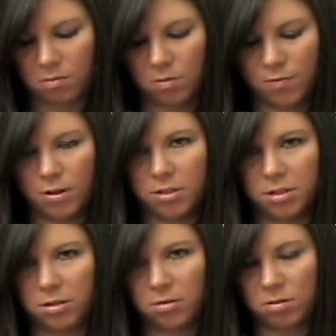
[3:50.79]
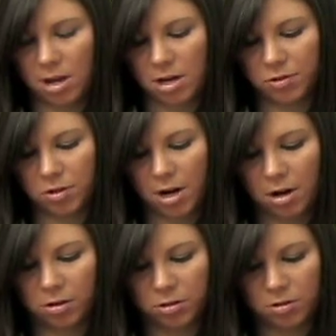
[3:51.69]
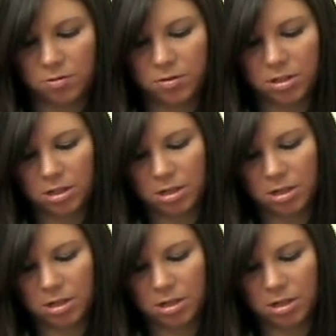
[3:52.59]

remove all those little angel hair glues.